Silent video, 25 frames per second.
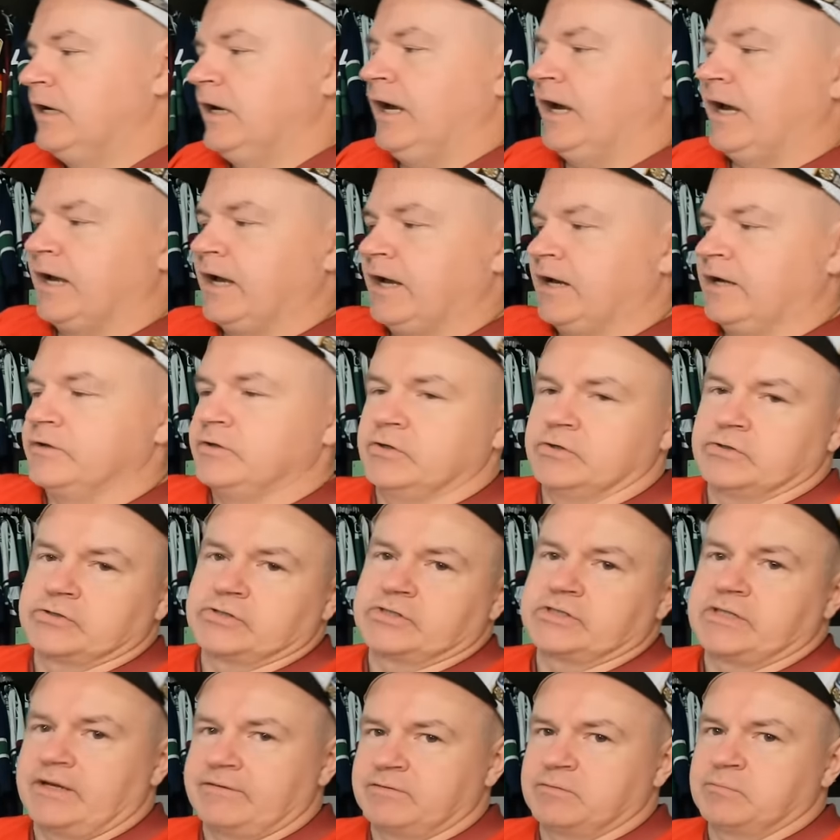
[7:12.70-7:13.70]
and you're
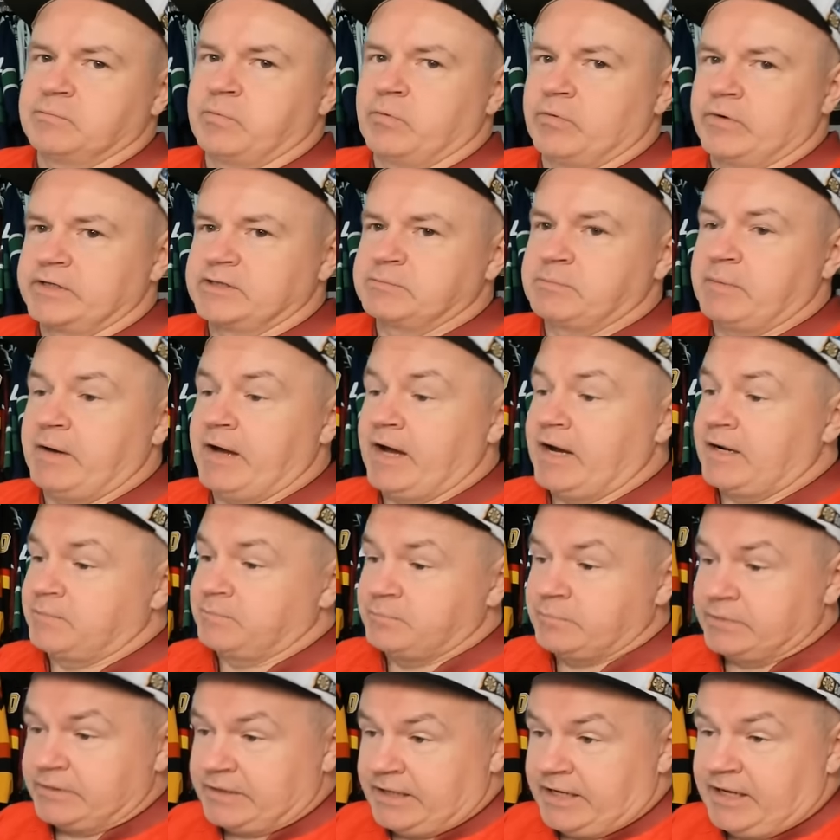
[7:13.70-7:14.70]
seven points back.
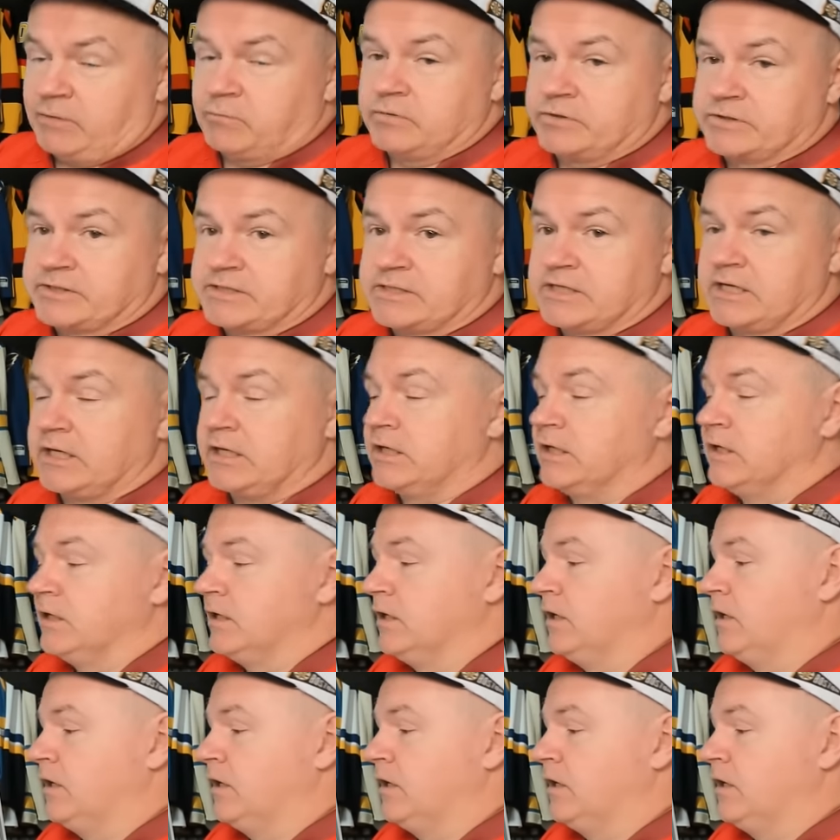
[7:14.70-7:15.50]
But again, we'll see.